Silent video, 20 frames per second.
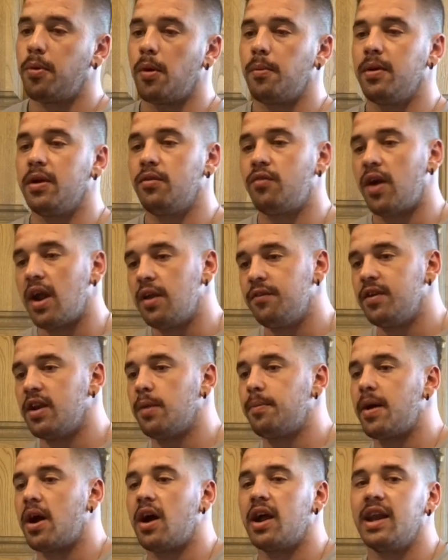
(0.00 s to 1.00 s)
probably raving
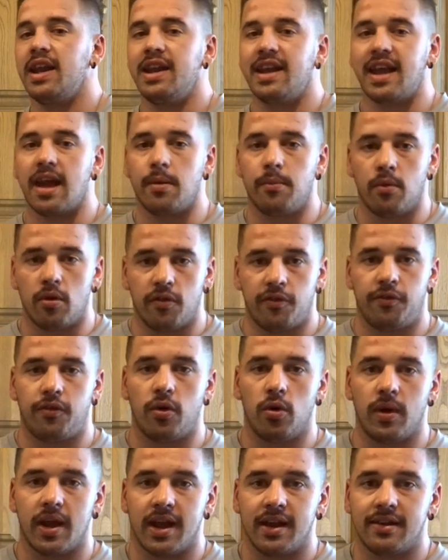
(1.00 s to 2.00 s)
about I need to get more
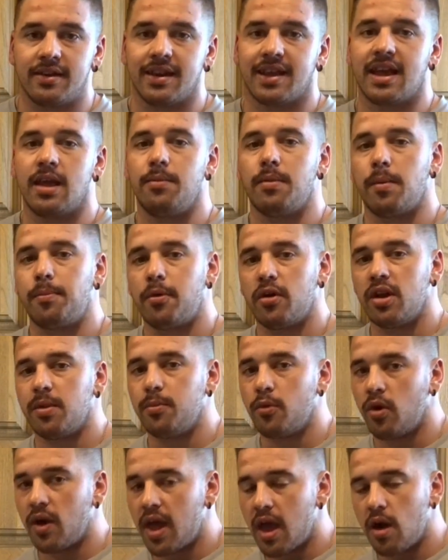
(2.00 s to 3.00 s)
fruit in to keep my body
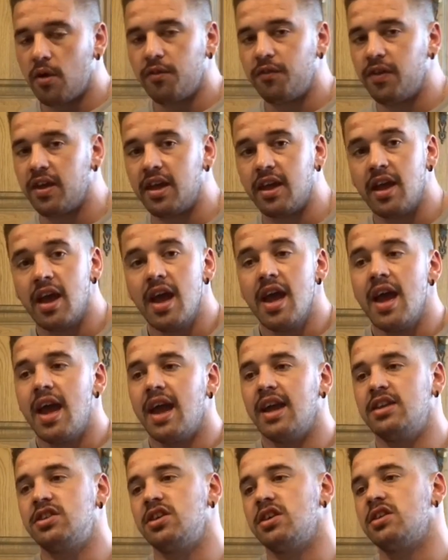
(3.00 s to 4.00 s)
more healthy.
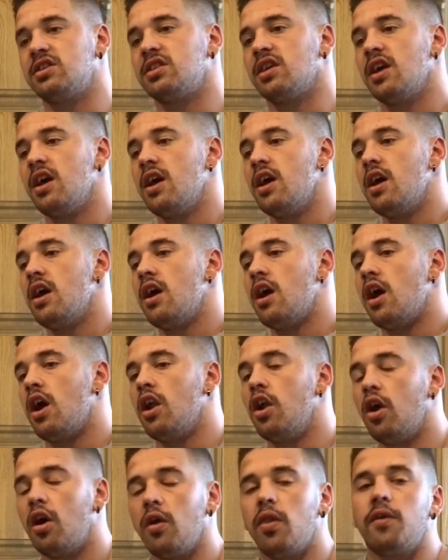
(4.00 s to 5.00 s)
It's just a
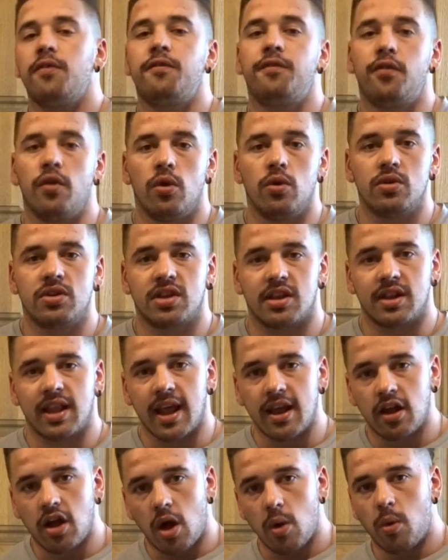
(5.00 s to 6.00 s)
lot of the fruits,
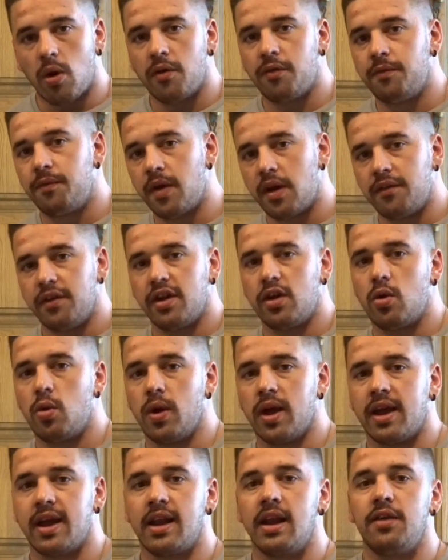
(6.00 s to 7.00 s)
they go off very
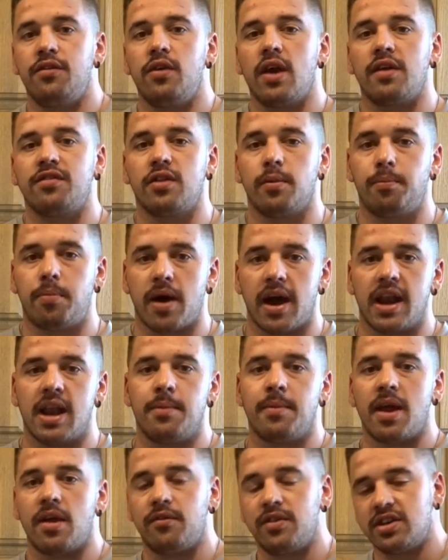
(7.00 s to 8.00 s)
quick, and if you have to buy
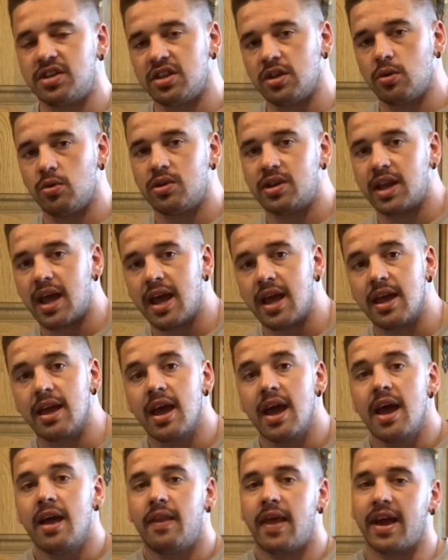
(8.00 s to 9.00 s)
them every single day,
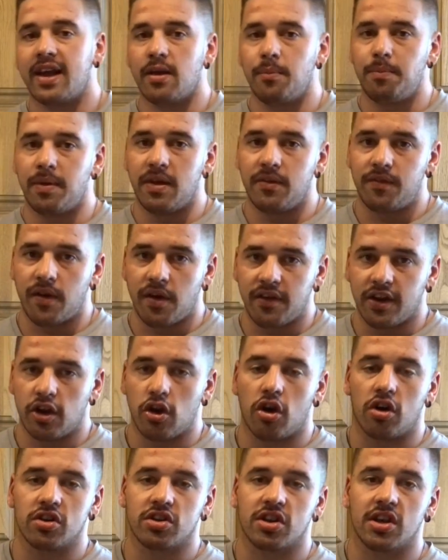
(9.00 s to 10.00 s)
that could be very
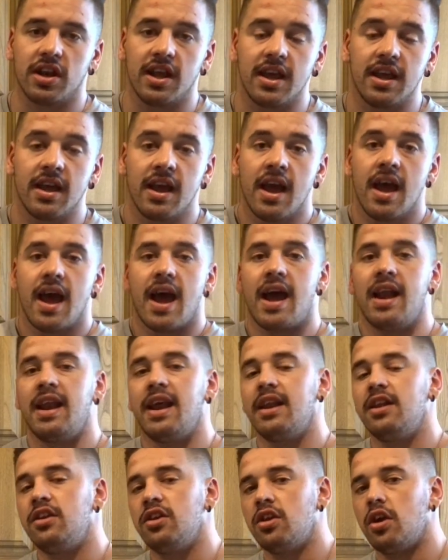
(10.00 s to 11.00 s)
costly. And
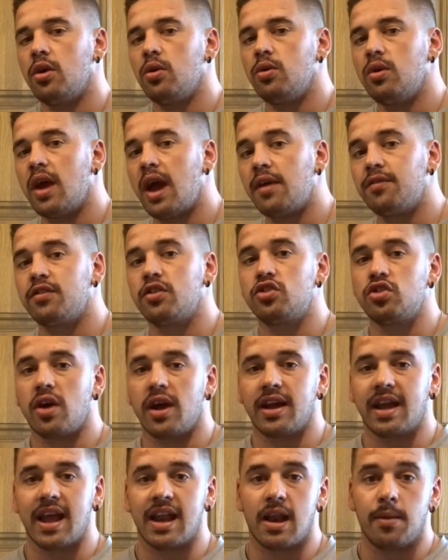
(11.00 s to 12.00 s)
then, you know, you have to try
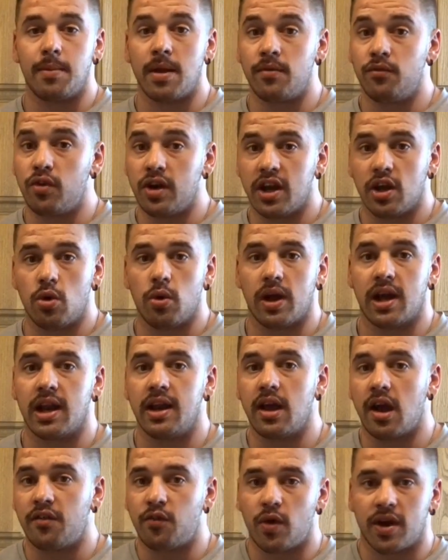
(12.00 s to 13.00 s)
and get them in really
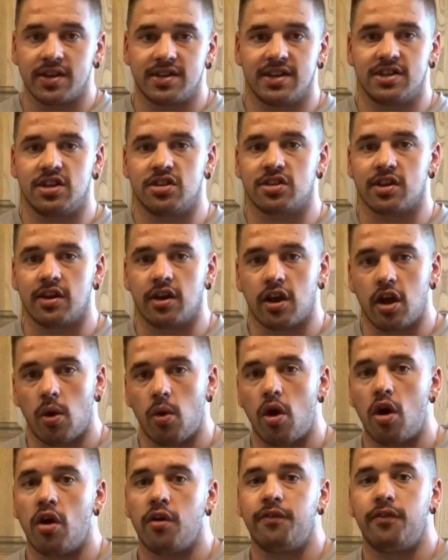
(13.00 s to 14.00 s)
quickly, otherwise they're just going to
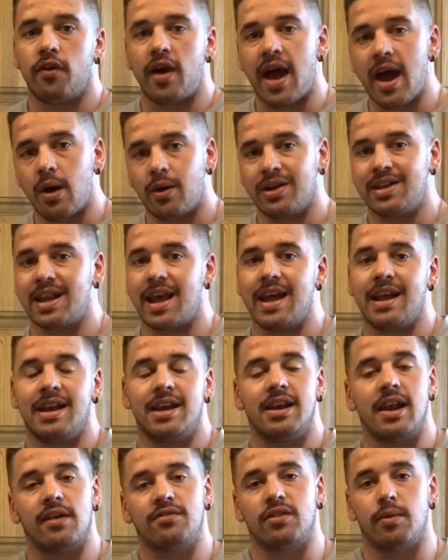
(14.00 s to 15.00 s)
go off or out of date, and
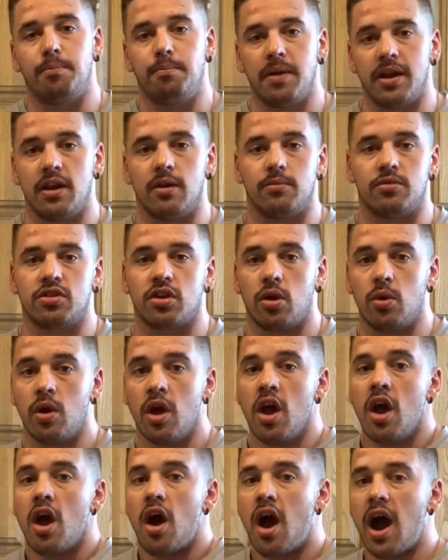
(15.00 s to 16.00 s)
then you have to bin them. So
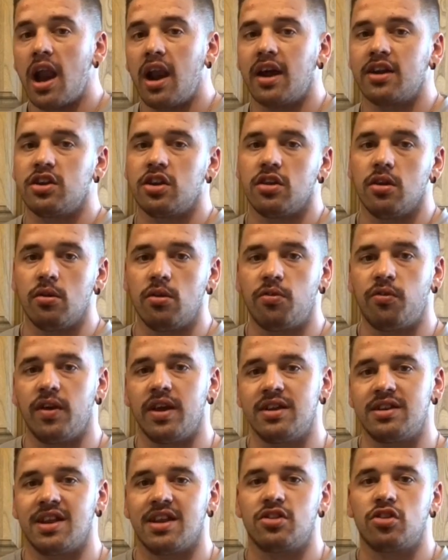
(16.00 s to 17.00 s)
I like to use
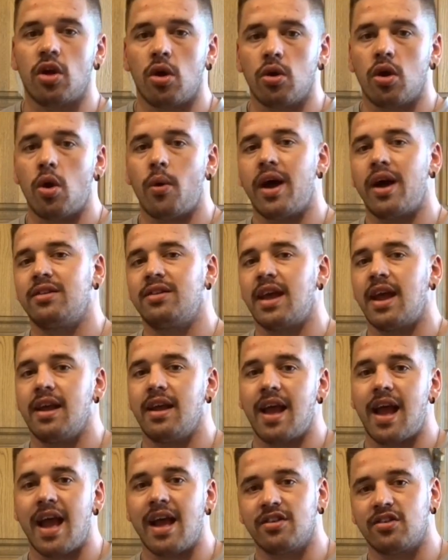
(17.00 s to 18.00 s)
things that don't go out of
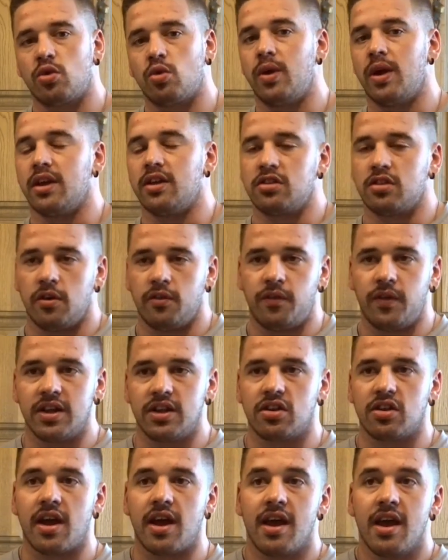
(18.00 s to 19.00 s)
date as quick. So
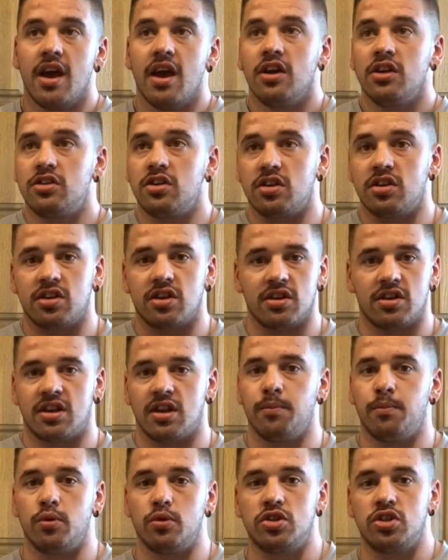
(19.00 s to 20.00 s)
things like just
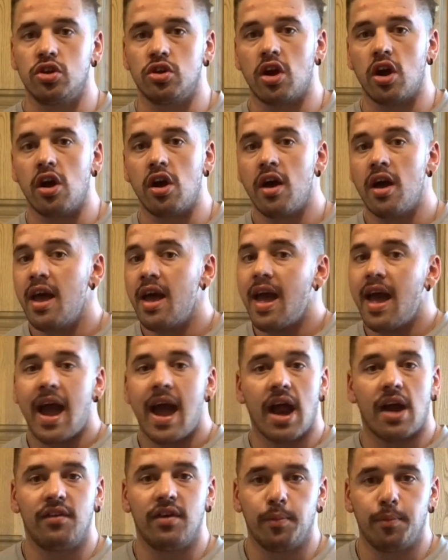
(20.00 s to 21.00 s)
simple sugar,
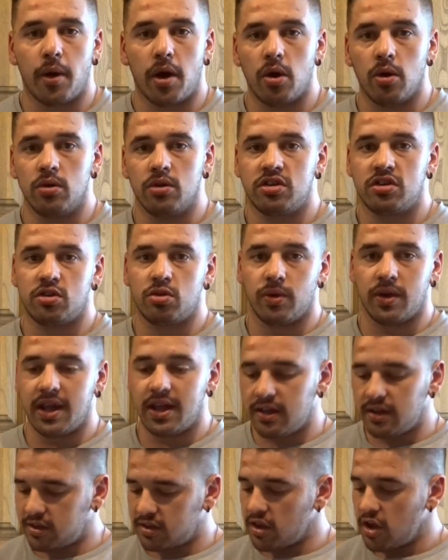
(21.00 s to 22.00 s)
Haribo
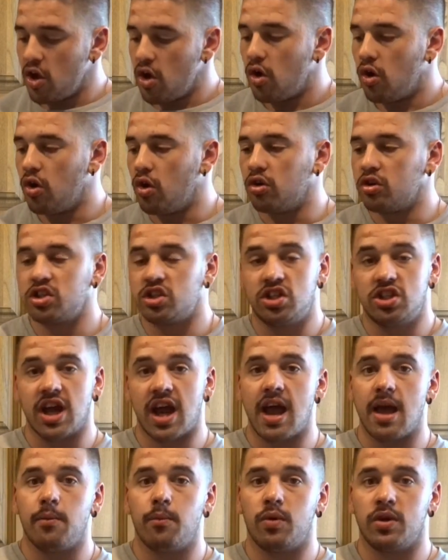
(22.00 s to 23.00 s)
sweets, or
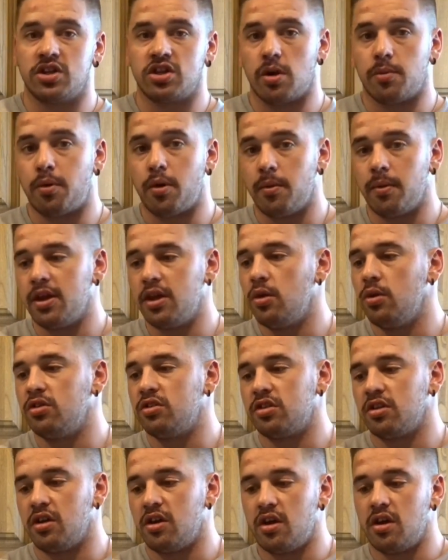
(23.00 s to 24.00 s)
jam, which I'll probably
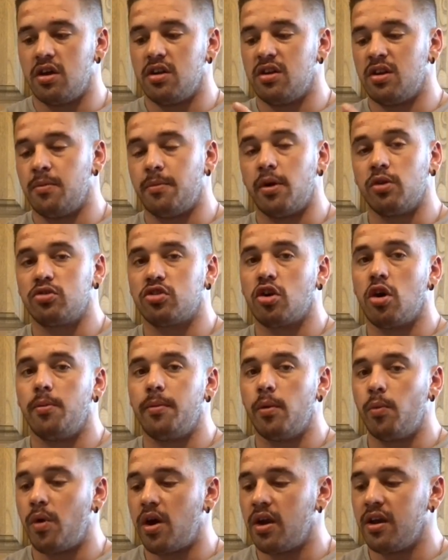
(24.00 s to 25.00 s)
use the most
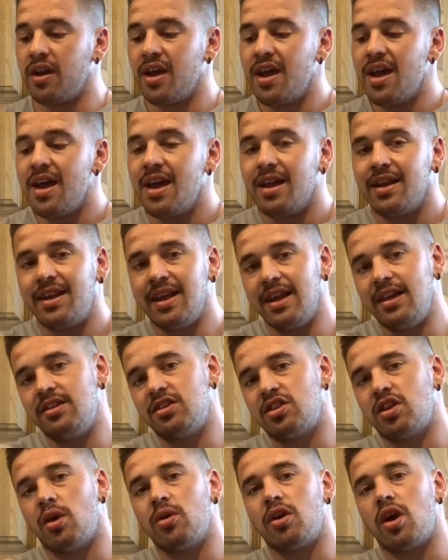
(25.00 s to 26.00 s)
common one.
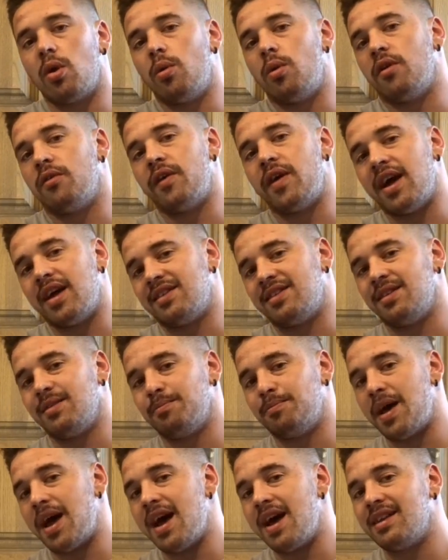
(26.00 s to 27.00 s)
These don't go off as
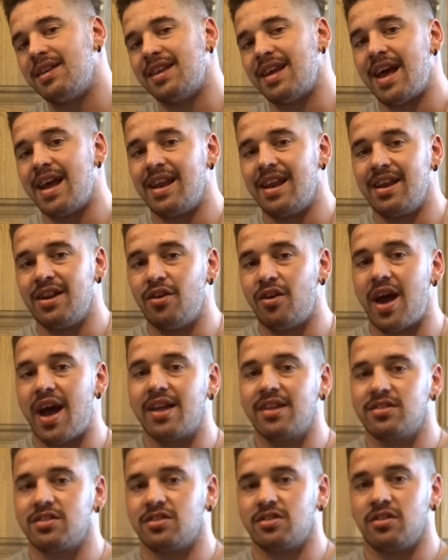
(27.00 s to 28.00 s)
bad, and they're not
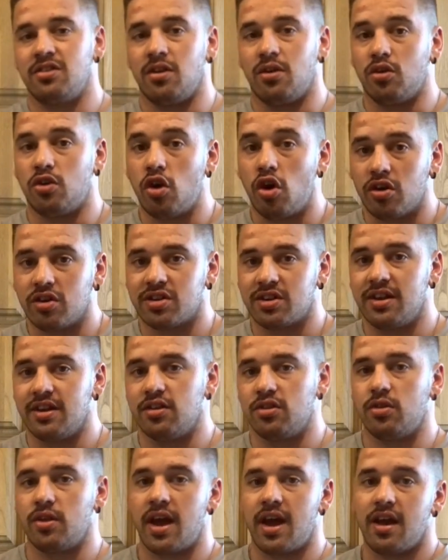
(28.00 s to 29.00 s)
as, you know,
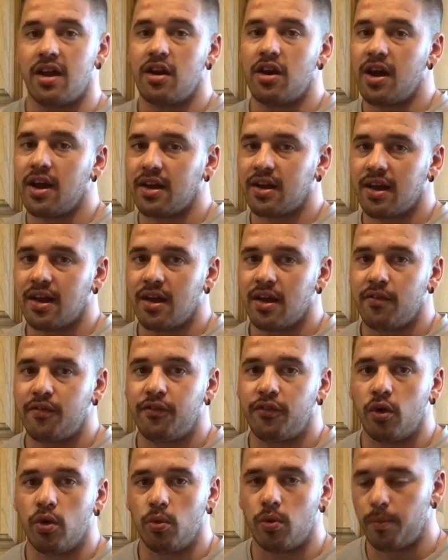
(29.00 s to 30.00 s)
costly as like
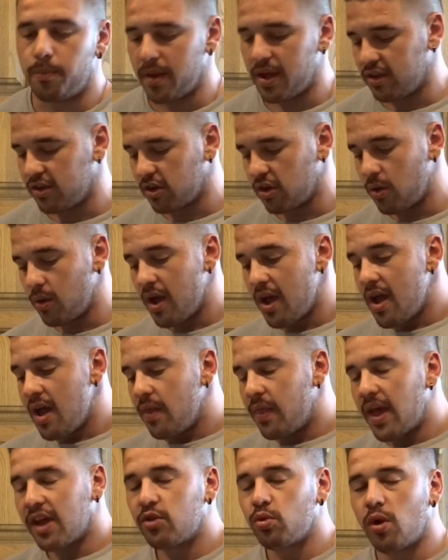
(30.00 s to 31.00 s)
fruit would be. So
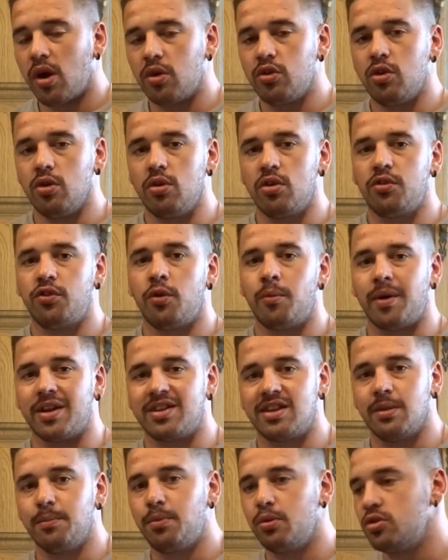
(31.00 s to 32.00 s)
that's what I use for my
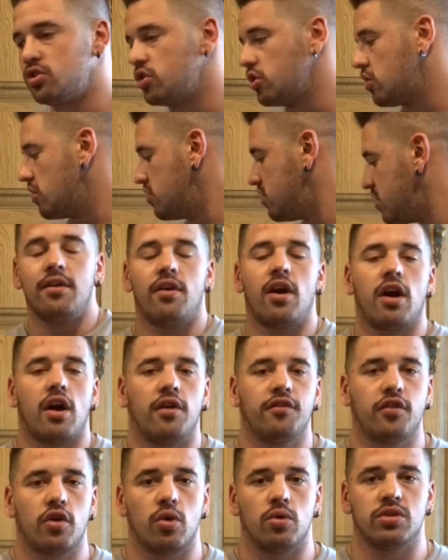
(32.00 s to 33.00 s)
simple sugars. There are,
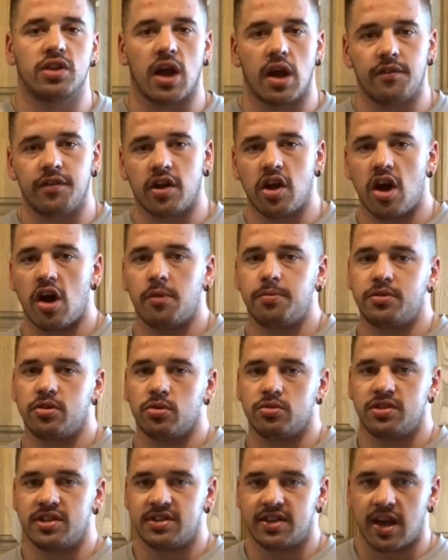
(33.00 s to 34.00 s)
of course, other carb
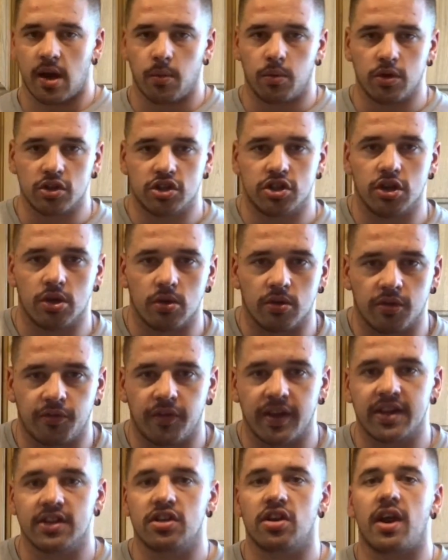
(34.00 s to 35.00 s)
sources that I would use.
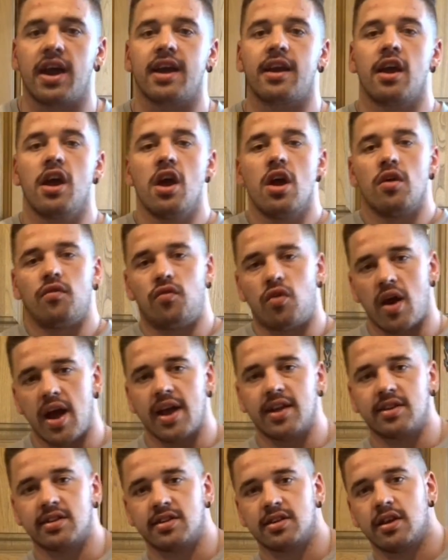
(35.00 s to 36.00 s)
Things like
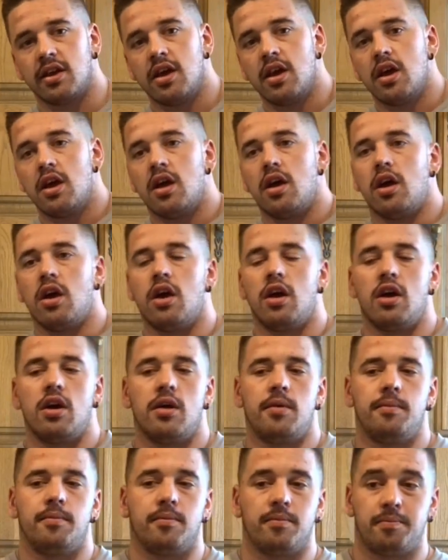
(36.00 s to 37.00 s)
rice,
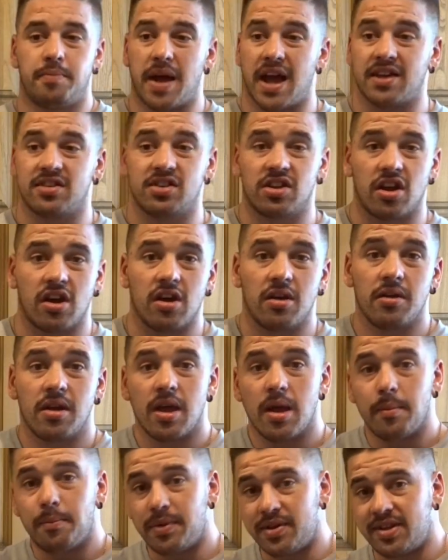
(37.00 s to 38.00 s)
pasta,
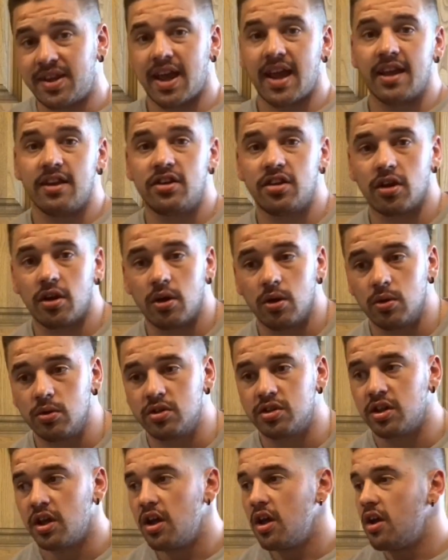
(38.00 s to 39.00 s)

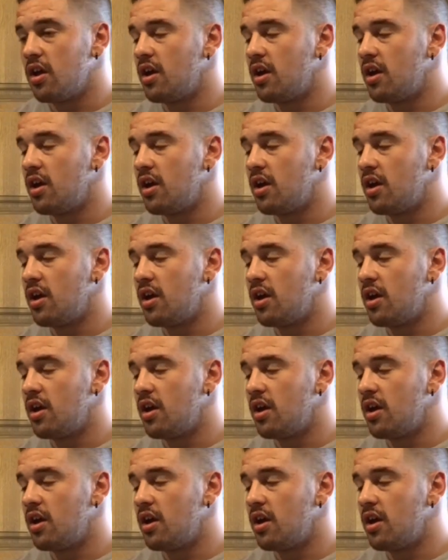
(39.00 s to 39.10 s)
potatoes,